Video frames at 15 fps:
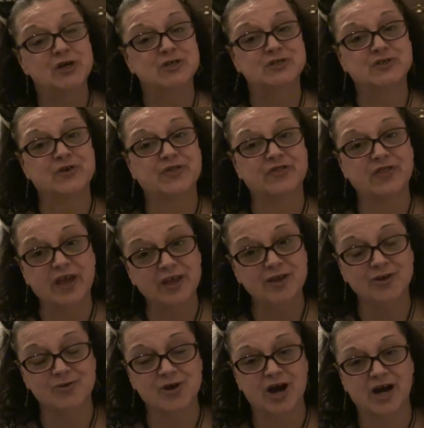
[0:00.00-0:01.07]
So thank
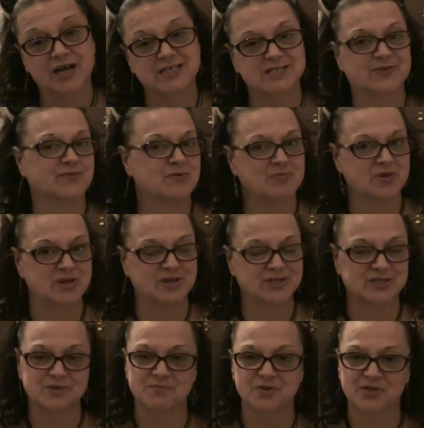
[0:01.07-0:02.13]
you guys for being
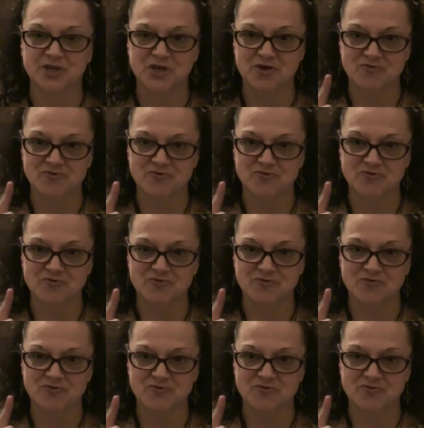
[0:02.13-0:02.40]
some of the